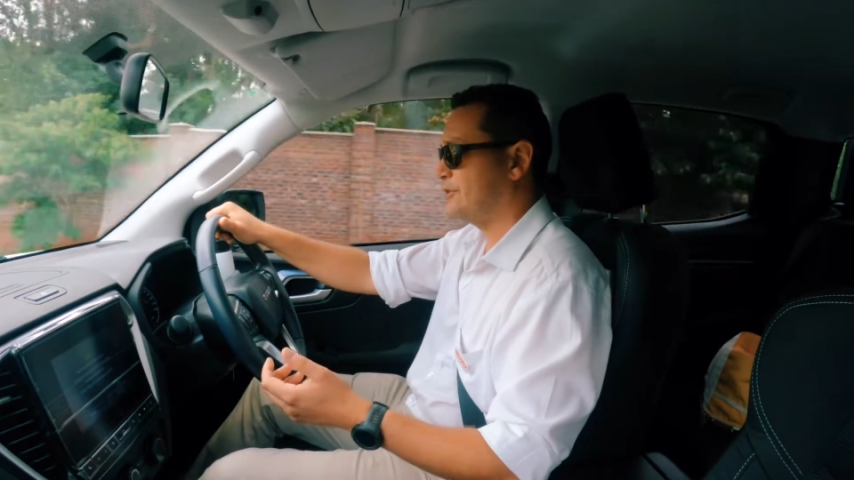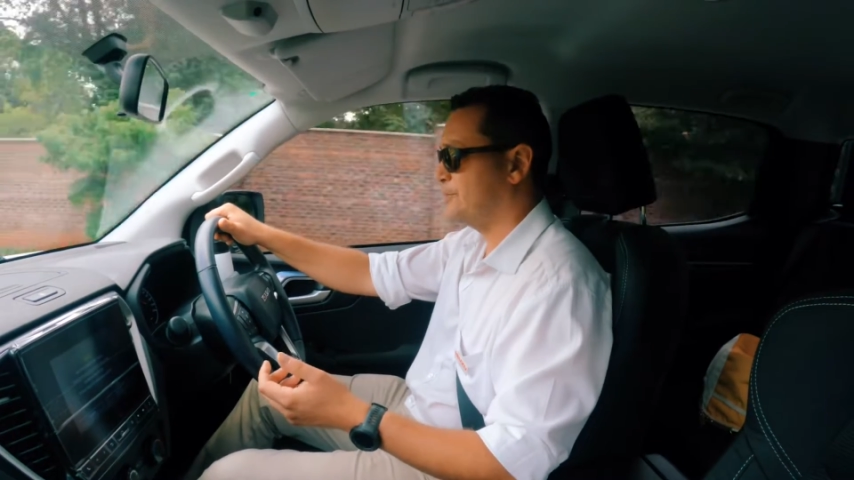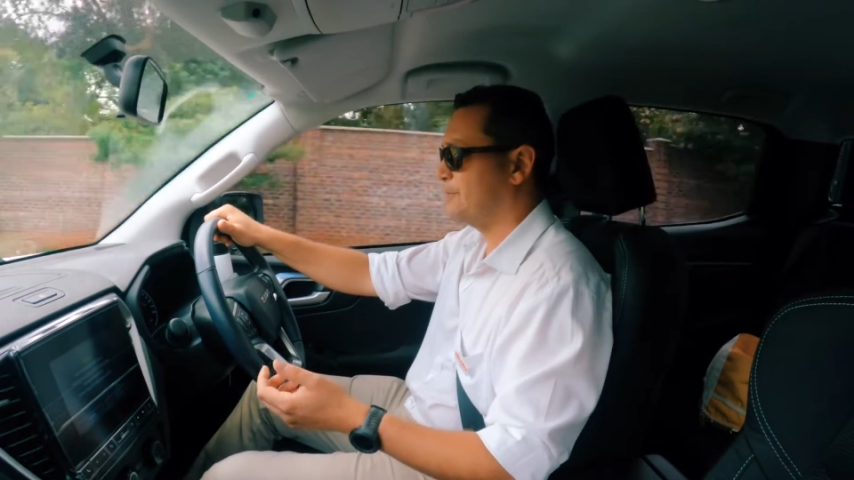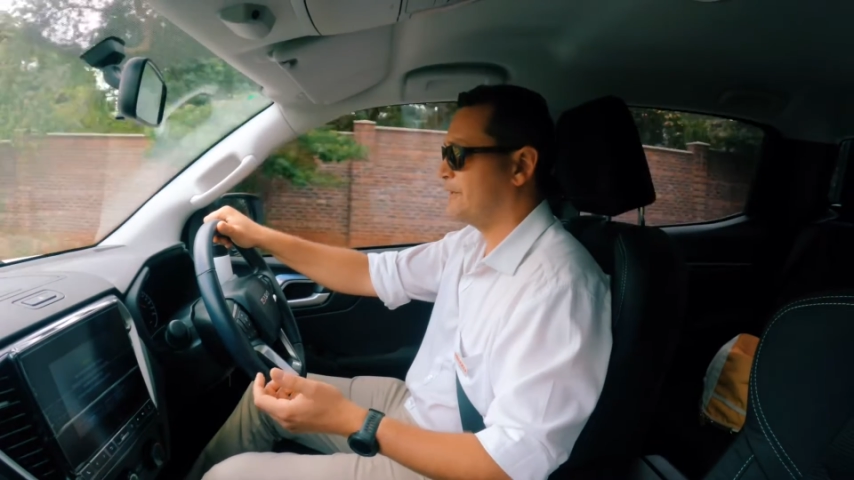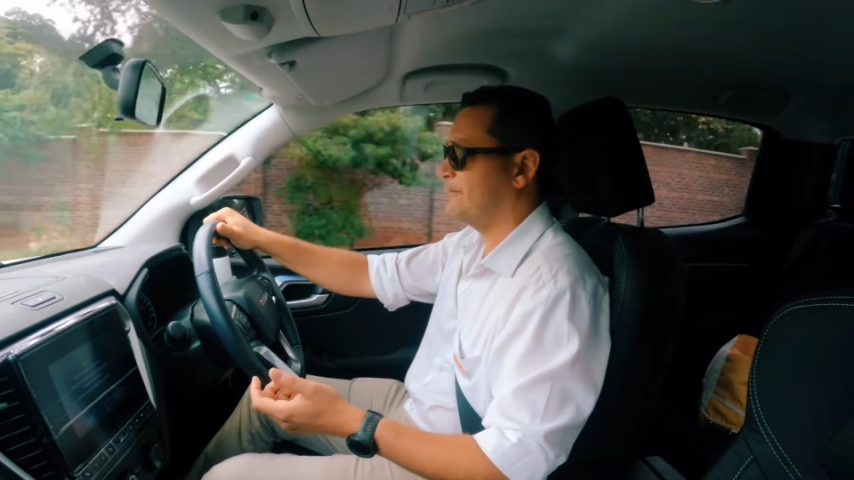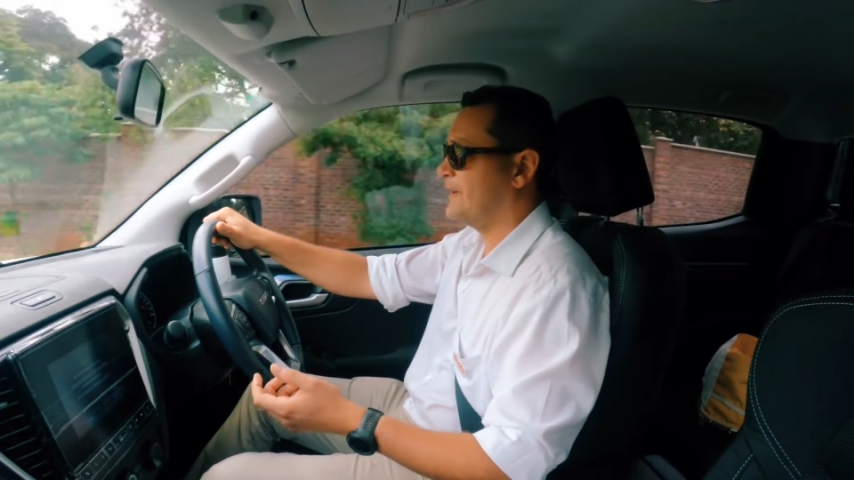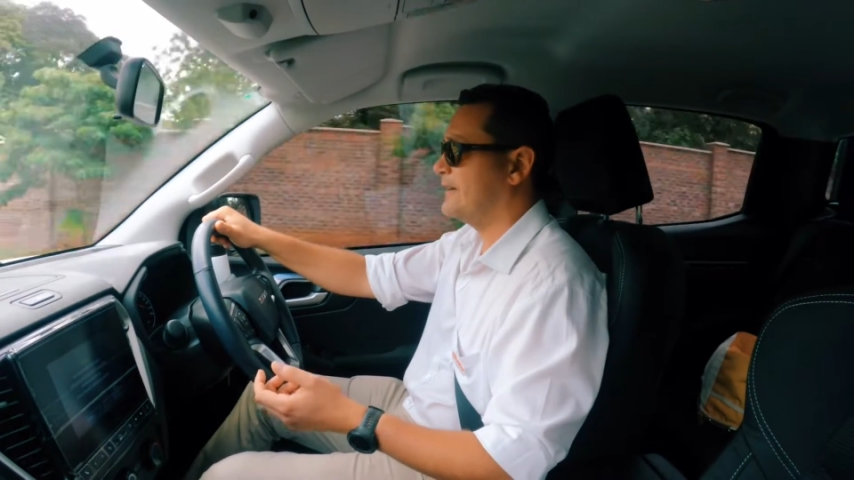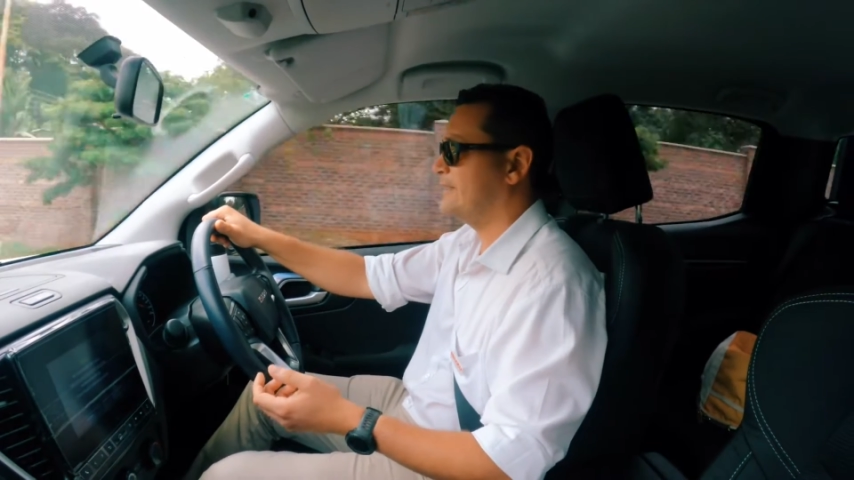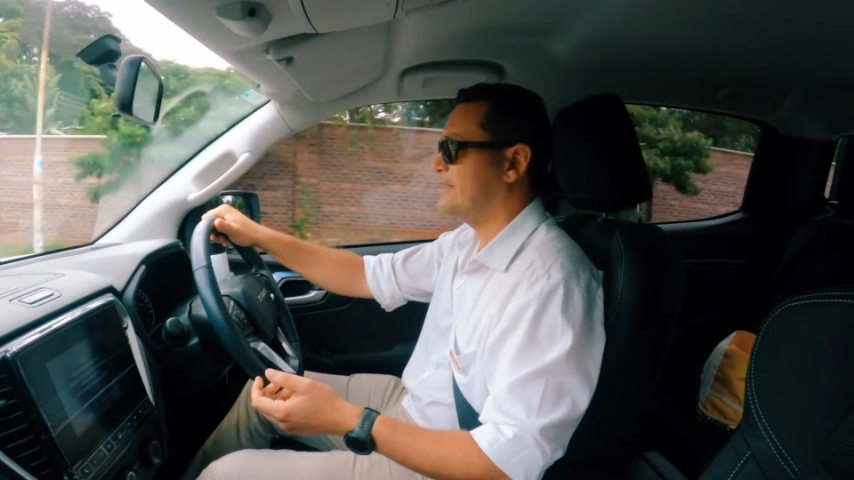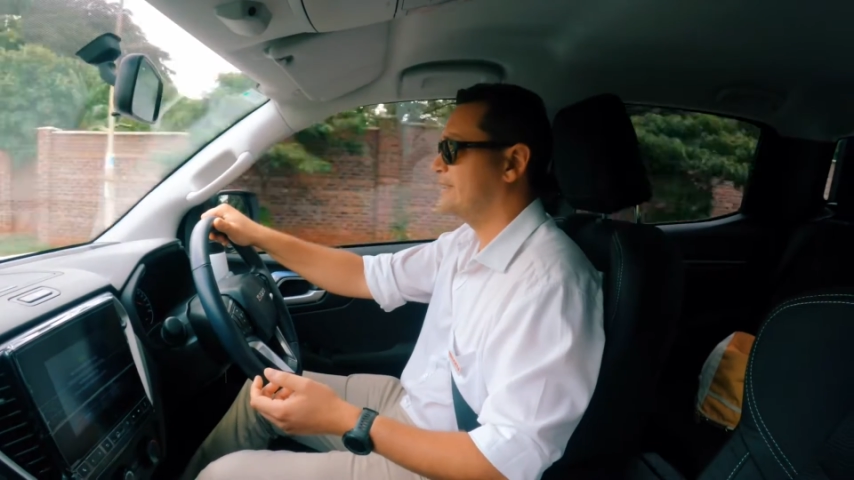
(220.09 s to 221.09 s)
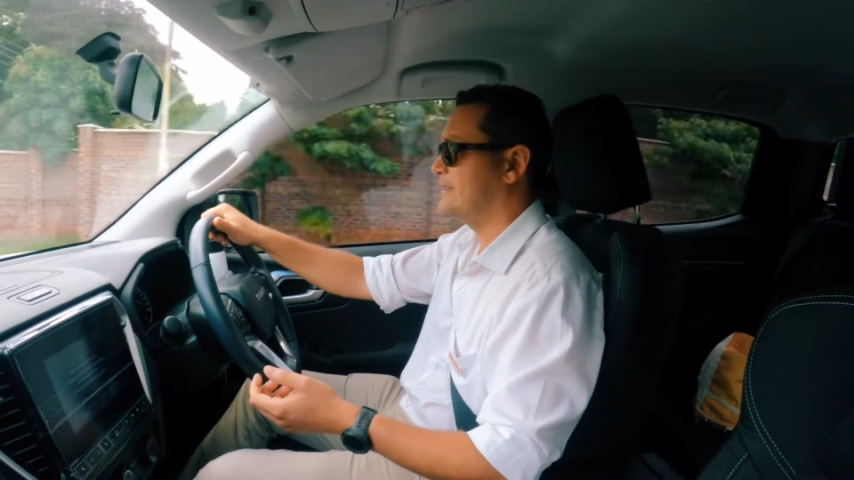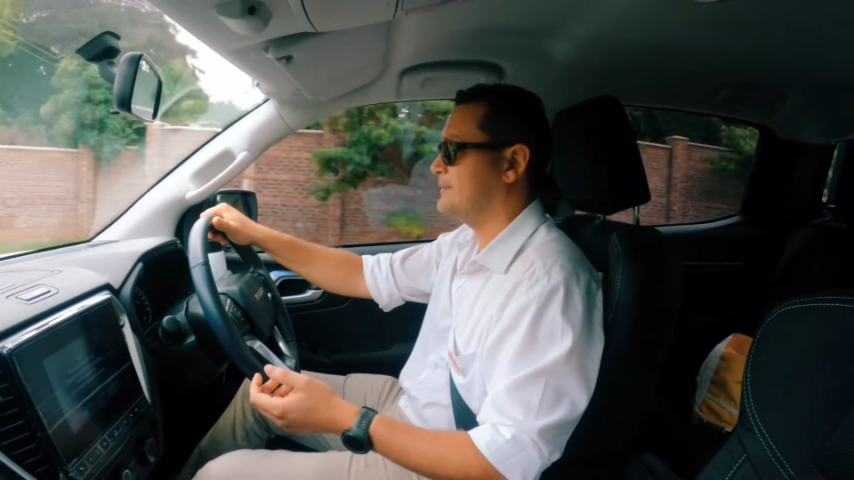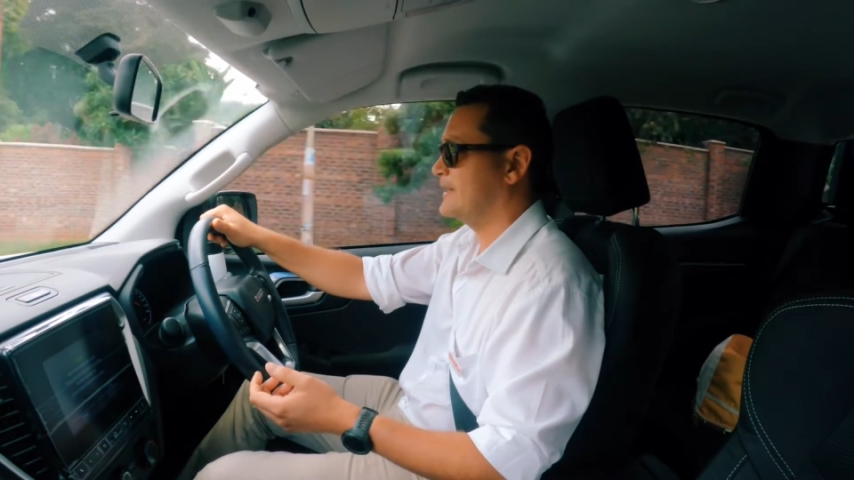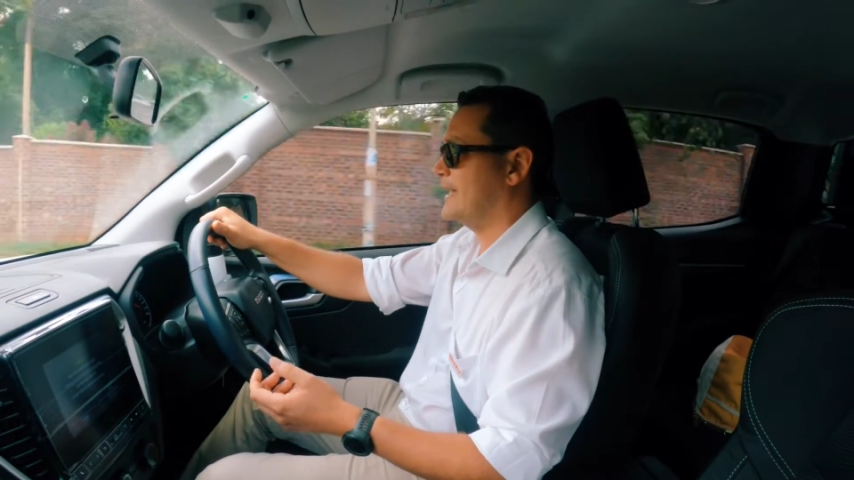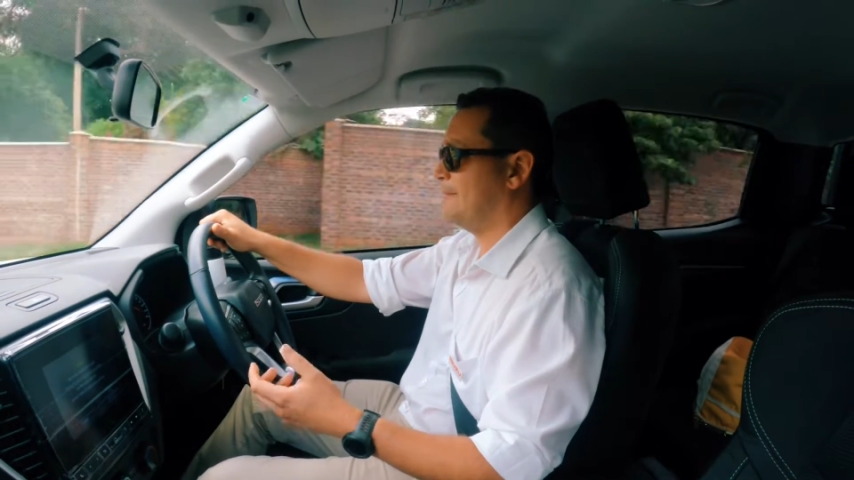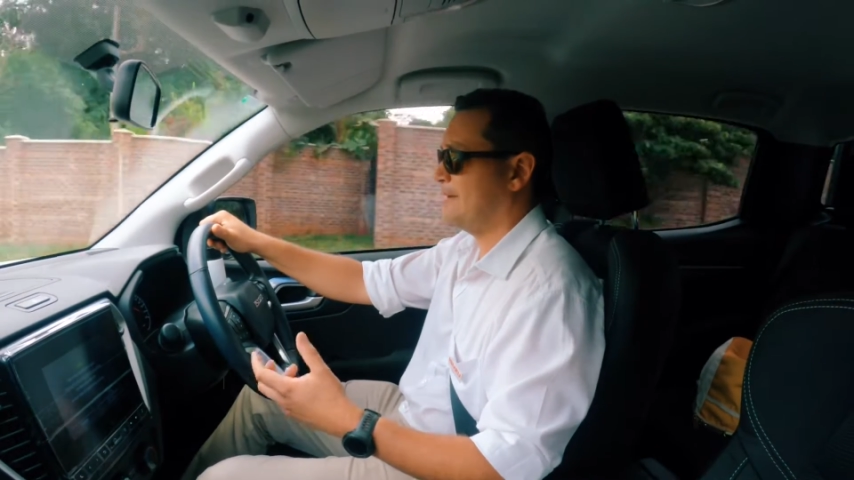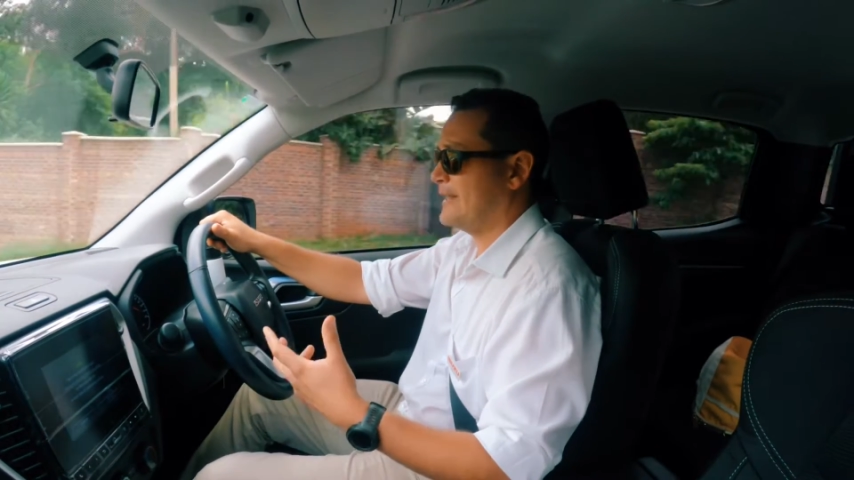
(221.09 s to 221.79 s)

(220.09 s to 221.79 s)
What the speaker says: 2.5 litre double cab,